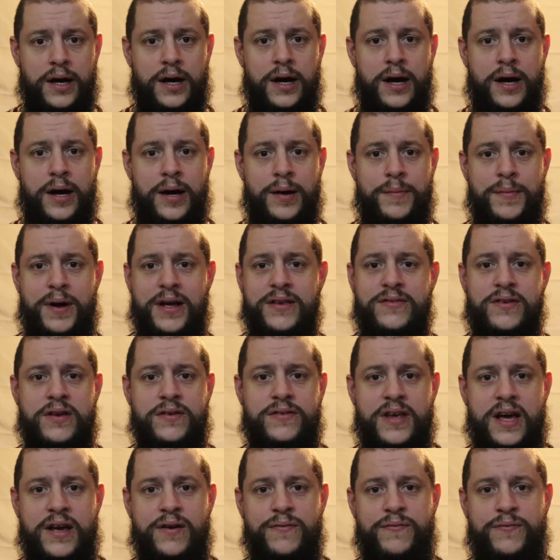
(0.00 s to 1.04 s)
As I
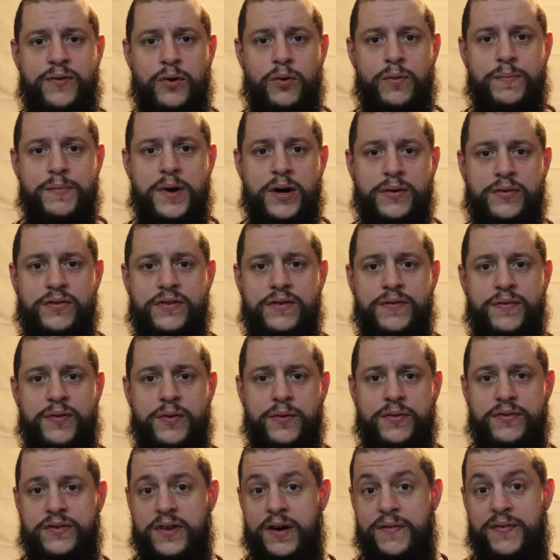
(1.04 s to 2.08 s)
say, for most of
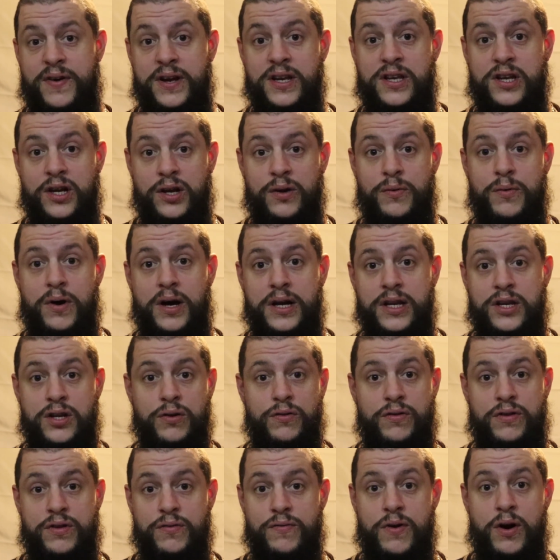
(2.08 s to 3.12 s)
the stuff I do, I'd
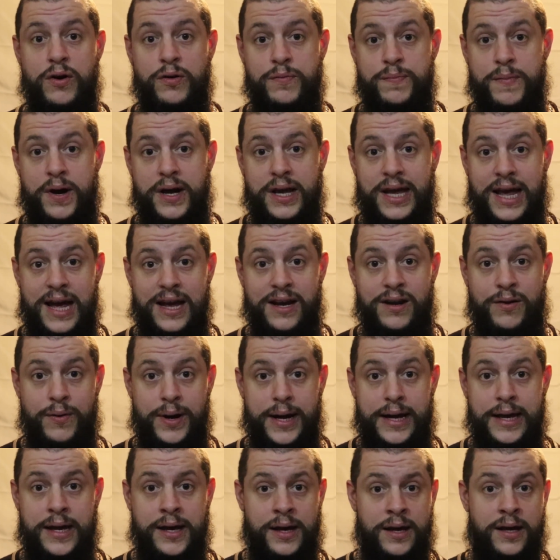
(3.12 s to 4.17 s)
use the Rode mic
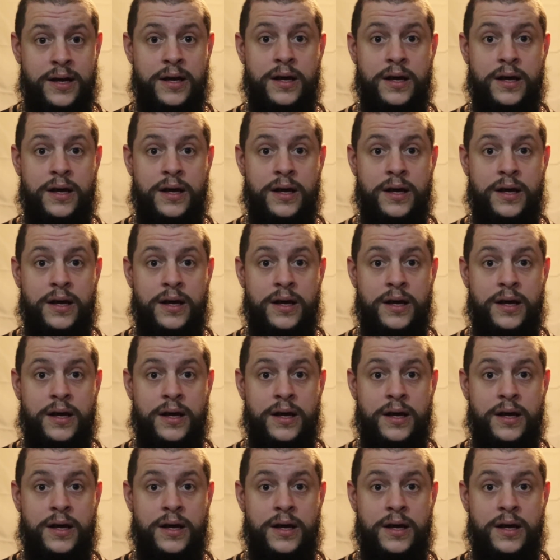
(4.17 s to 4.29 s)
anyway.